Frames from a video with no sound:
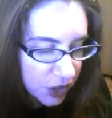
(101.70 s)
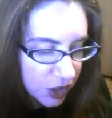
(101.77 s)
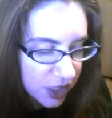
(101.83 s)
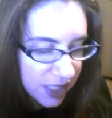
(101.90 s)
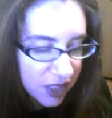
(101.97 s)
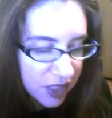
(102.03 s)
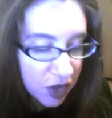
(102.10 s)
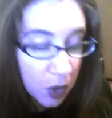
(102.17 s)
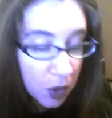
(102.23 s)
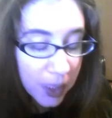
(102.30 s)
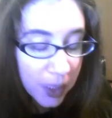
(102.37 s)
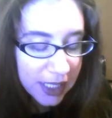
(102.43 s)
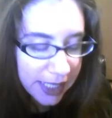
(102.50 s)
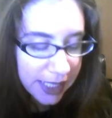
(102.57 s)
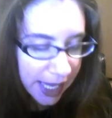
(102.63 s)
Doesn't the
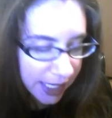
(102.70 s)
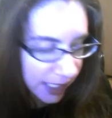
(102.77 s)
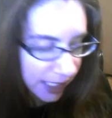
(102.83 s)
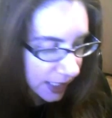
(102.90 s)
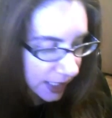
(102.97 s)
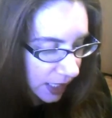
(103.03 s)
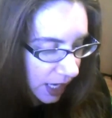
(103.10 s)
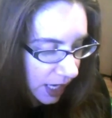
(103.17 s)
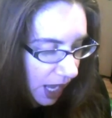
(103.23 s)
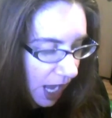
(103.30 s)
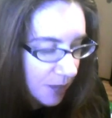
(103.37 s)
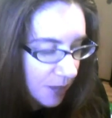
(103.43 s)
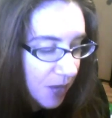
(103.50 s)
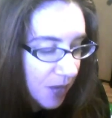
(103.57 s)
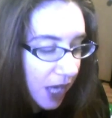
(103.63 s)
queen get it?
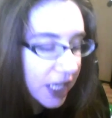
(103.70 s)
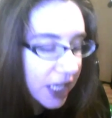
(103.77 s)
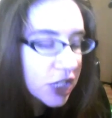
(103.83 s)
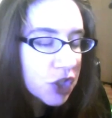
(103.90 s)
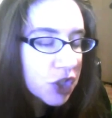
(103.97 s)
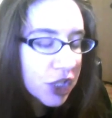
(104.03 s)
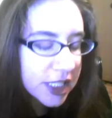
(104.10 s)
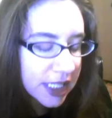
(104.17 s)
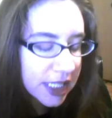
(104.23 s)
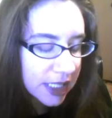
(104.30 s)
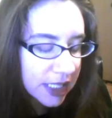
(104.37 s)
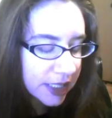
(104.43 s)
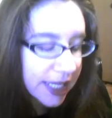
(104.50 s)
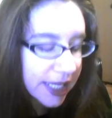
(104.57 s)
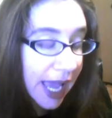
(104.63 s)
I'm not
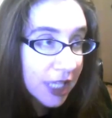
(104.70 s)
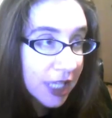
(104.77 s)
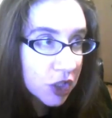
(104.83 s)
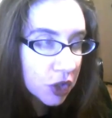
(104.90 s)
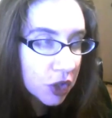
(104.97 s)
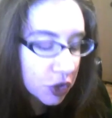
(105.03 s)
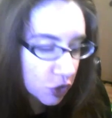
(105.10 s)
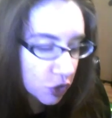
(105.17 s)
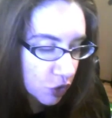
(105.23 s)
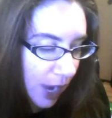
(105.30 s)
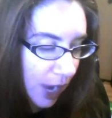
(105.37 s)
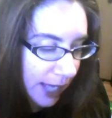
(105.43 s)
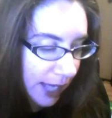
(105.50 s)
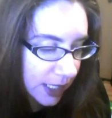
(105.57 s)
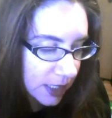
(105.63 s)
interested. Castles,
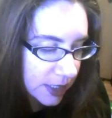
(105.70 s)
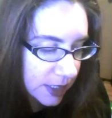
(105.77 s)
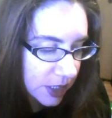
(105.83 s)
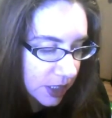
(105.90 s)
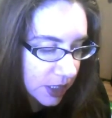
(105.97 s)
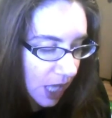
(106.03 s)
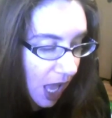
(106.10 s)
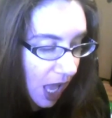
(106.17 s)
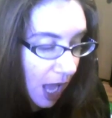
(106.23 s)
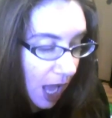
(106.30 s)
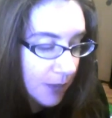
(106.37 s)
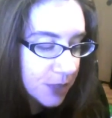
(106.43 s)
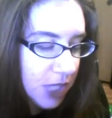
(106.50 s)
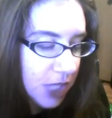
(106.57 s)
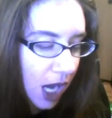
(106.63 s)
dragons,
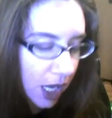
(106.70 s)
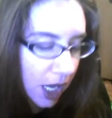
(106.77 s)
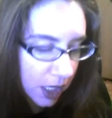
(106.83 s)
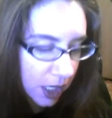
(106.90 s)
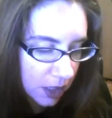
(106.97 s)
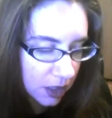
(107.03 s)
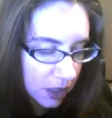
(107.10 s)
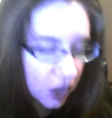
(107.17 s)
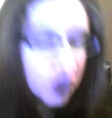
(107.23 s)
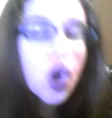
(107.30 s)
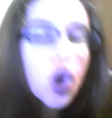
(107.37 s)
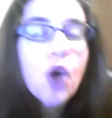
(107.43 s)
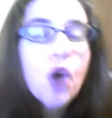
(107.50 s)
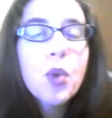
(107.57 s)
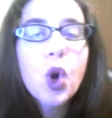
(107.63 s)
I'm done.
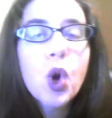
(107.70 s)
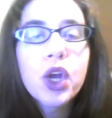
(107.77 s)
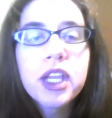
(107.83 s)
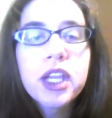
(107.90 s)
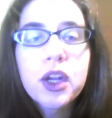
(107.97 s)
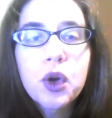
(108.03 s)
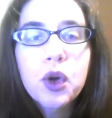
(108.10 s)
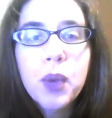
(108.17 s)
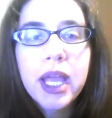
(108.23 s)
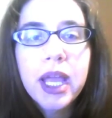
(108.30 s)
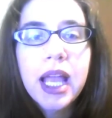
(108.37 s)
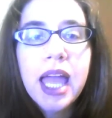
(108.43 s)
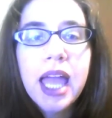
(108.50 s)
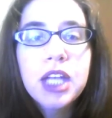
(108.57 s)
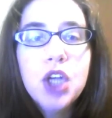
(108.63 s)
No more
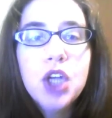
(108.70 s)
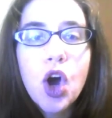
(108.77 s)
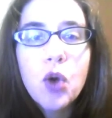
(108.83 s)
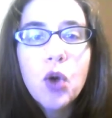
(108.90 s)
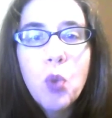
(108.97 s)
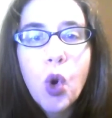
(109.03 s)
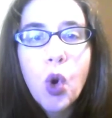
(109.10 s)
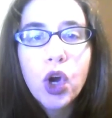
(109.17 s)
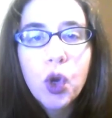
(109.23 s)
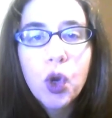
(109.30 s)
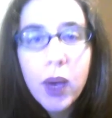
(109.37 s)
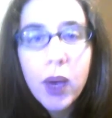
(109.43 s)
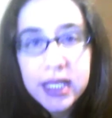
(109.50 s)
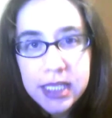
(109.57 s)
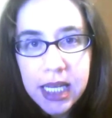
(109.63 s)
heroing and no more
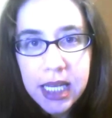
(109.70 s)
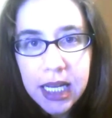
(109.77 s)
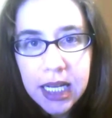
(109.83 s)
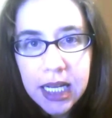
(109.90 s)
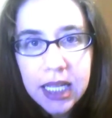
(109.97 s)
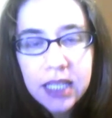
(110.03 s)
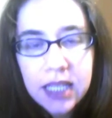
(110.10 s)
questing."